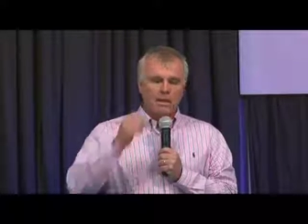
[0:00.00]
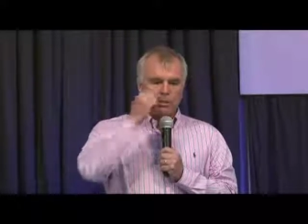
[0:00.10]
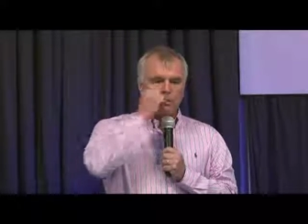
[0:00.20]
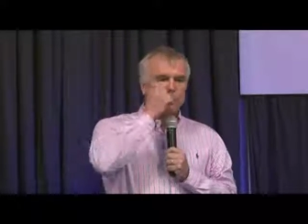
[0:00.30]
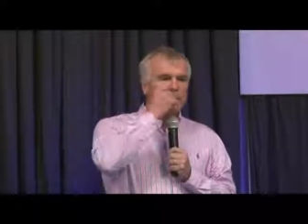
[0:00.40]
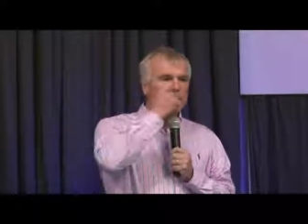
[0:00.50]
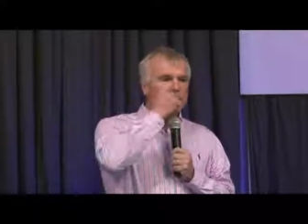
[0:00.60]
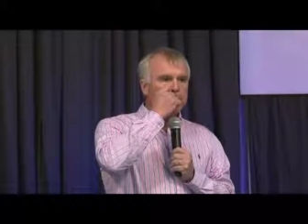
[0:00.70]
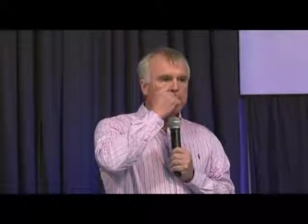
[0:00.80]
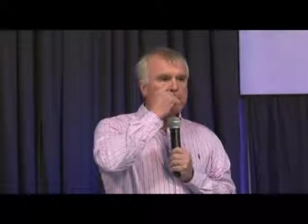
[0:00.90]
You
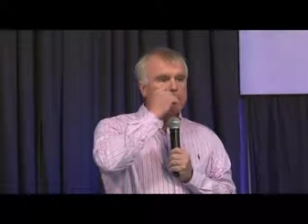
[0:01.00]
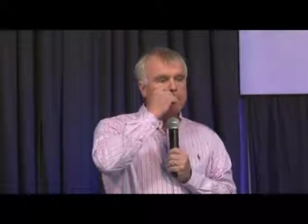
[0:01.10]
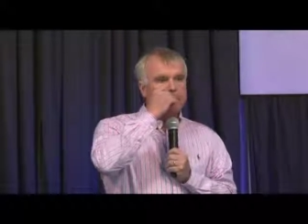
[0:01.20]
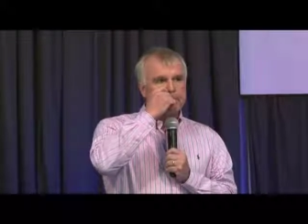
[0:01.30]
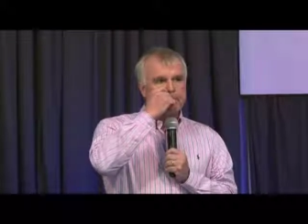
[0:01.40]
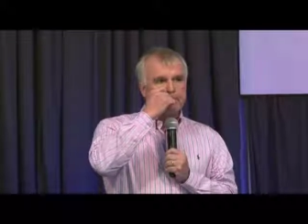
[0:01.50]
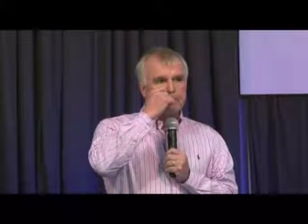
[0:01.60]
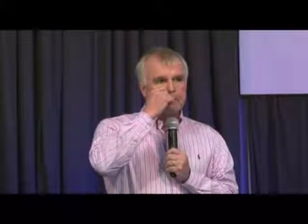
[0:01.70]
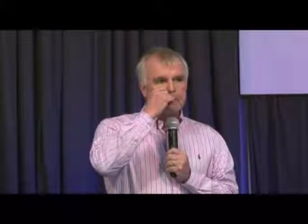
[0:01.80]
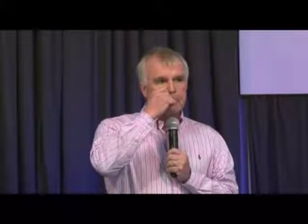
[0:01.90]
can be
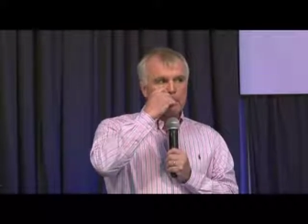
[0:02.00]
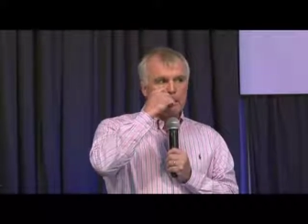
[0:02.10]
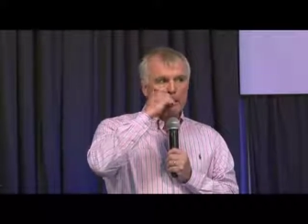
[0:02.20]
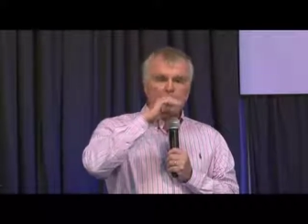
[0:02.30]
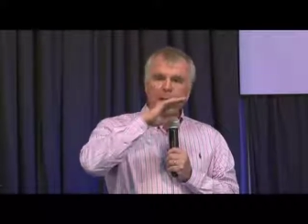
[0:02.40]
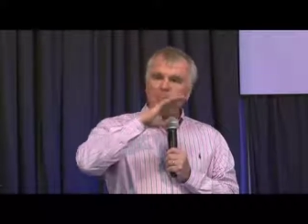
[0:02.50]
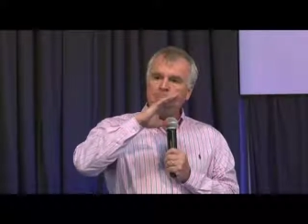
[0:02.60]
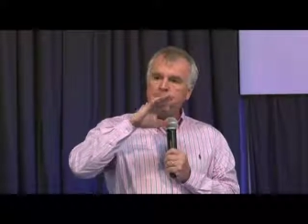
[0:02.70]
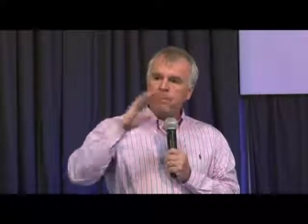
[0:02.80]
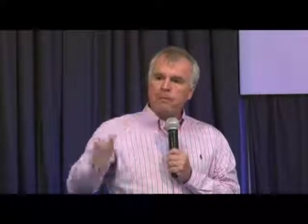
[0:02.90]
in
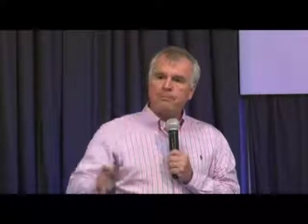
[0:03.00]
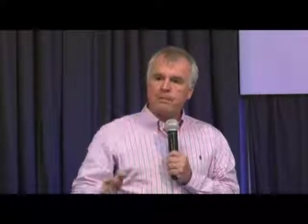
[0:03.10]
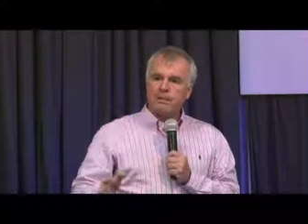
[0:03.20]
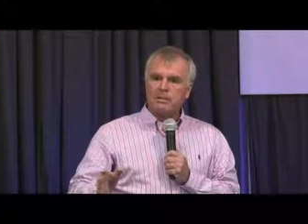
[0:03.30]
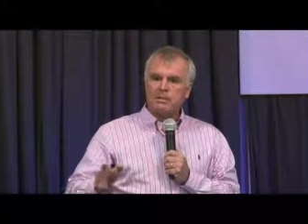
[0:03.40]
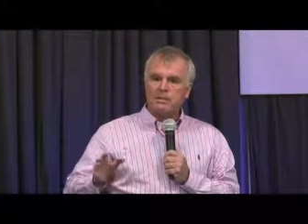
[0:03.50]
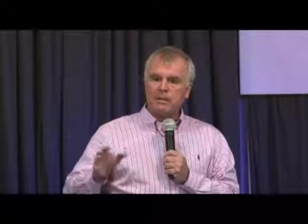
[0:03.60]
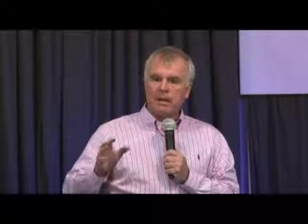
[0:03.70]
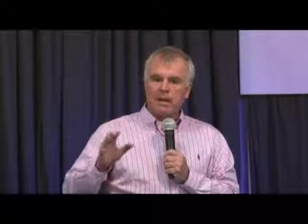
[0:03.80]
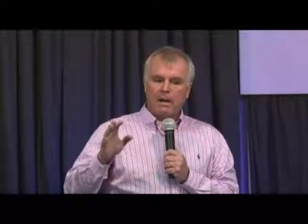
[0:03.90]
perfect
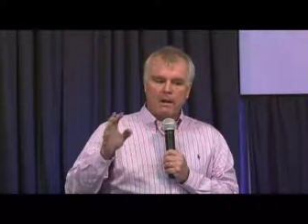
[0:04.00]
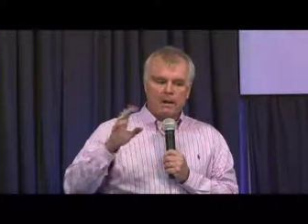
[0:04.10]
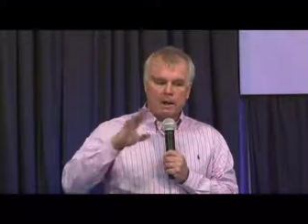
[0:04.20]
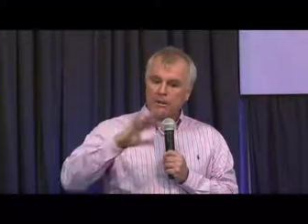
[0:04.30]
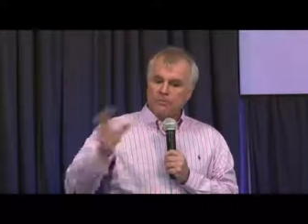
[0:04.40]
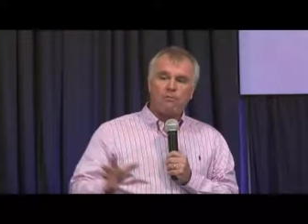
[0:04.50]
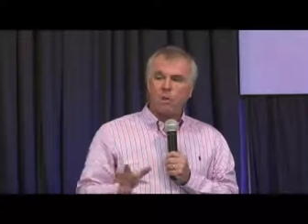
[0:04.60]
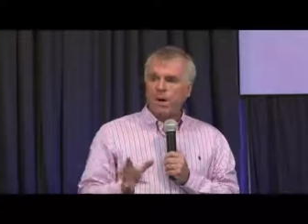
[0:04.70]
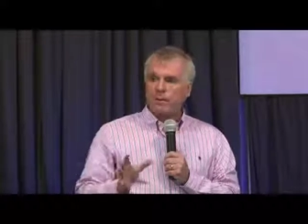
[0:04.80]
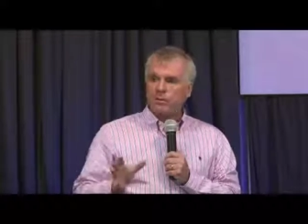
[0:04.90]
health
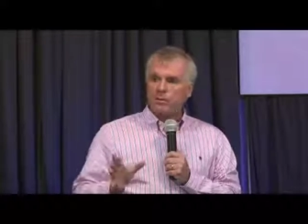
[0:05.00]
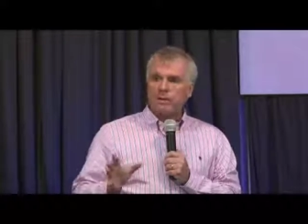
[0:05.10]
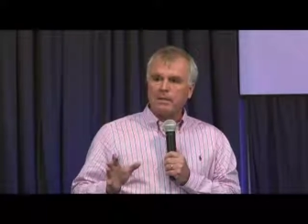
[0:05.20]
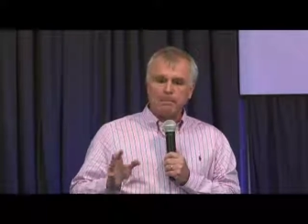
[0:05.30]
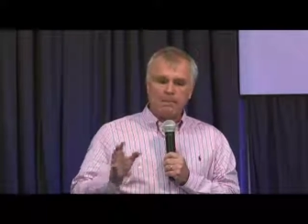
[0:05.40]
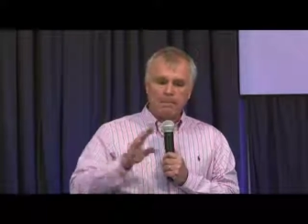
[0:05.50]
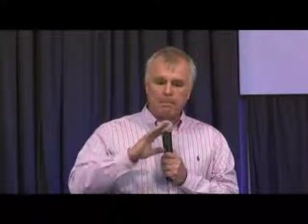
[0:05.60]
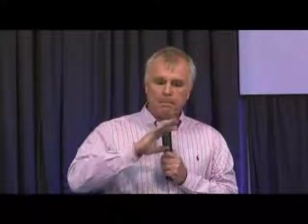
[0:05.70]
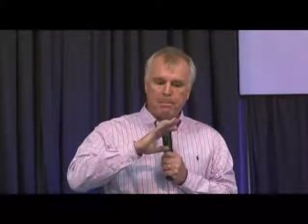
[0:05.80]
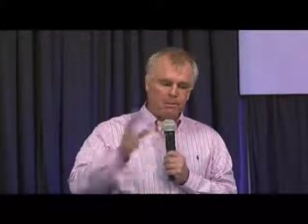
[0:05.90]
wise, you can be in a
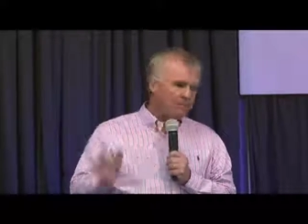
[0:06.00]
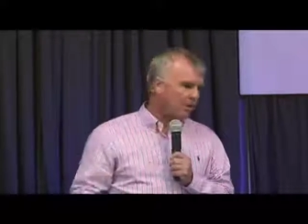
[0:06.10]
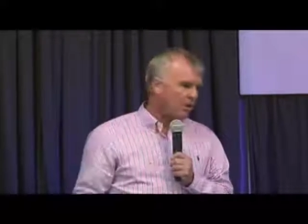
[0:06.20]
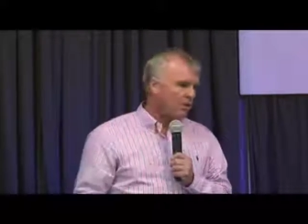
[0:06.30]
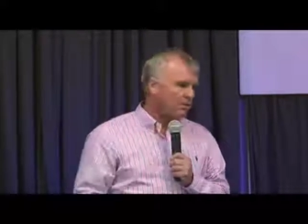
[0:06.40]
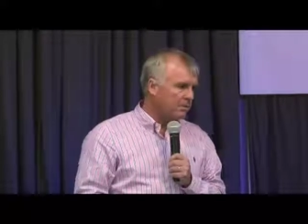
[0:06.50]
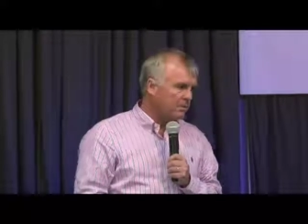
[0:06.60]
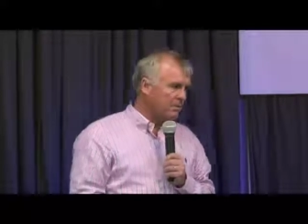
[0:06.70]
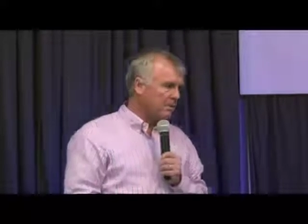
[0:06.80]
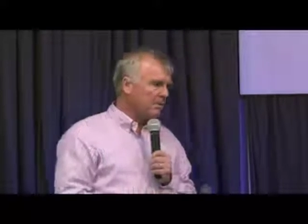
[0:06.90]
perfect
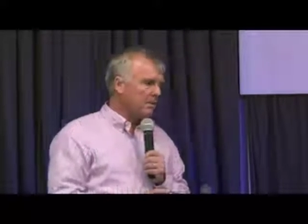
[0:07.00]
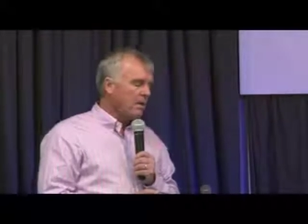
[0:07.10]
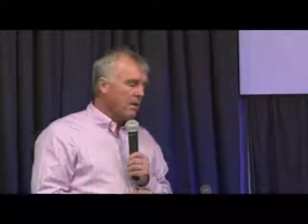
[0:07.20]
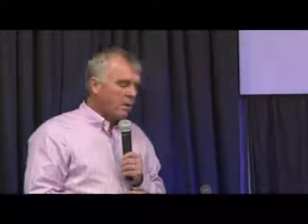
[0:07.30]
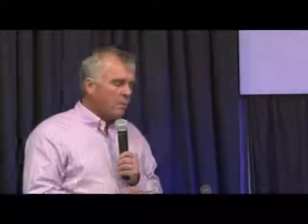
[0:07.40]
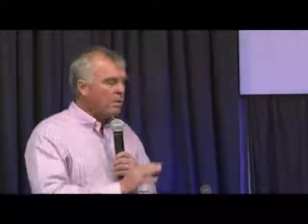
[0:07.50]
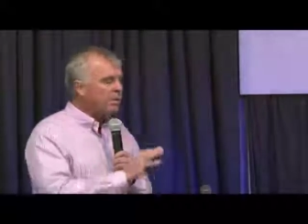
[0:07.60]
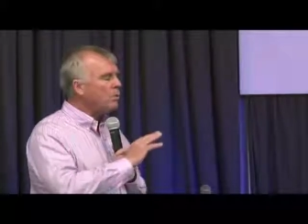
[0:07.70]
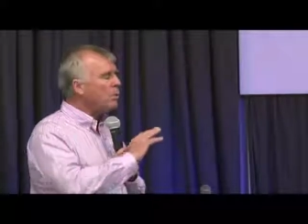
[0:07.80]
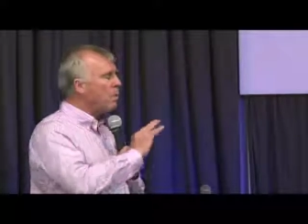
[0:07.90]
condition. All
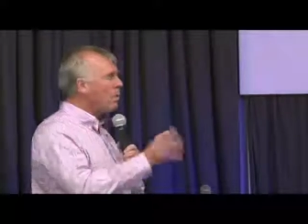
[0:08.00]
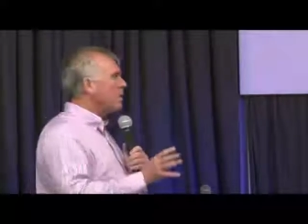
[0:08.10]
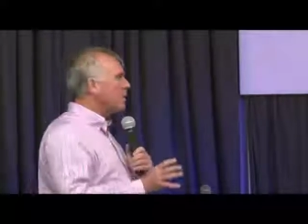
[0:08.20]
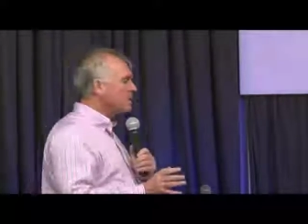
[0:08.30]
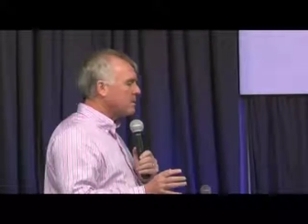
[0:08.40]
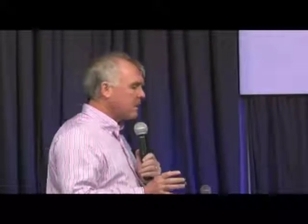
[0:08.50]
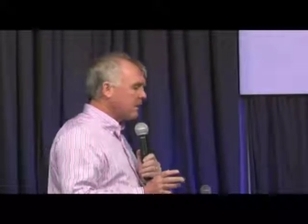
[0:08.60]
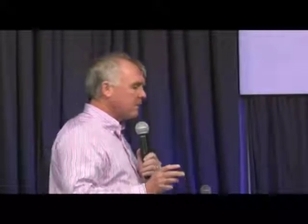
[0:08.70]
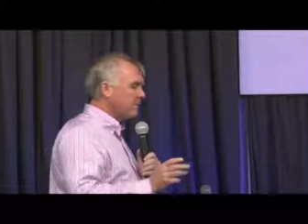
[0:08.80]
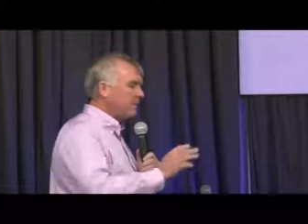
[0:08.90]
your organs
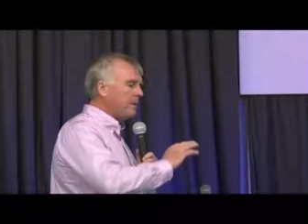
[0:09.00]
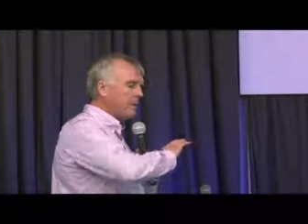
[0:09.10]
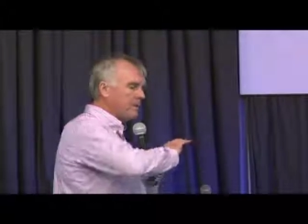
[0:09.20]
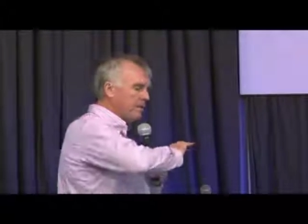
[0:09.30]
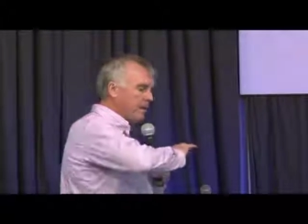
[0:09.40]
can be